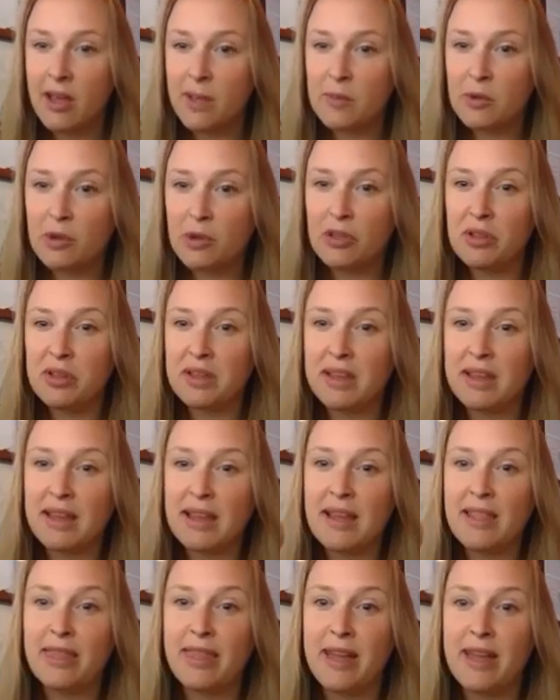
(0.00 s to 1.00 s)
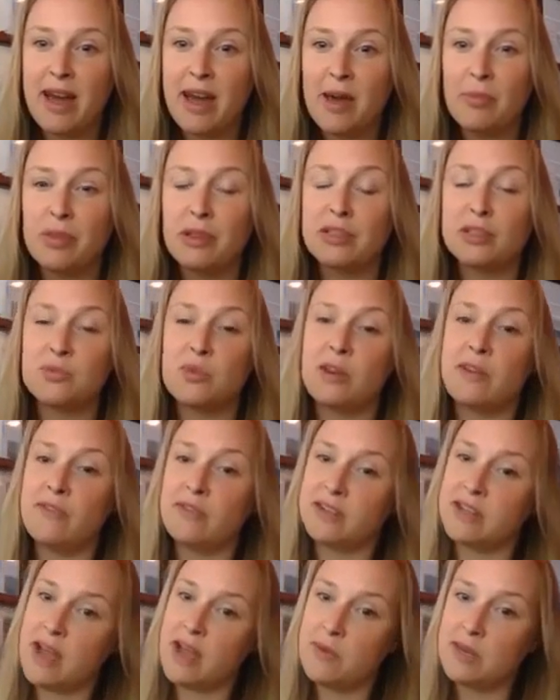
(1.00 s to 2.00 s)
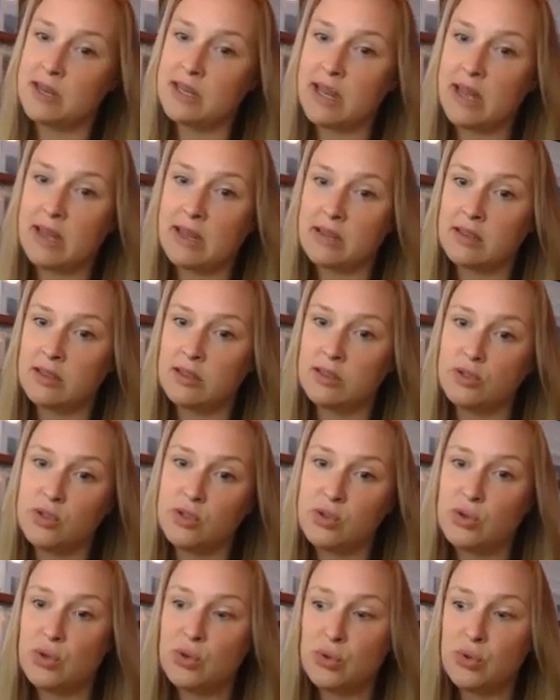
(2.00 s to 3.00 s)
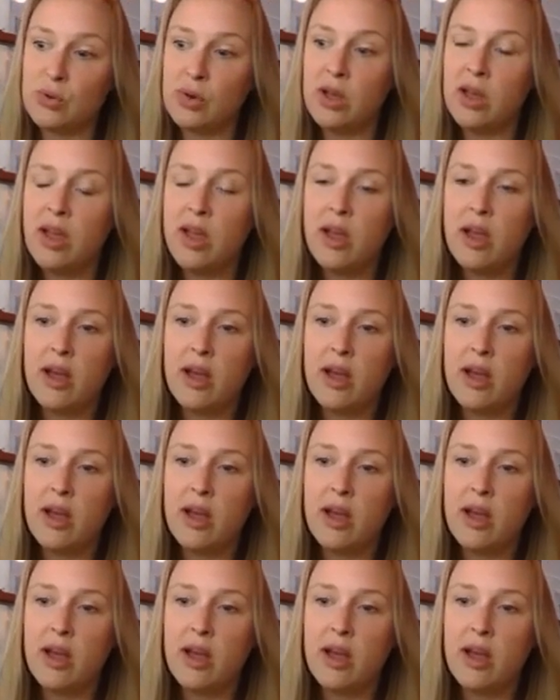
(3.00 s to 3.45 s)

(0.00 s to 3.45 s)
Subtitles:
you're looking at that plus whatever time it takes to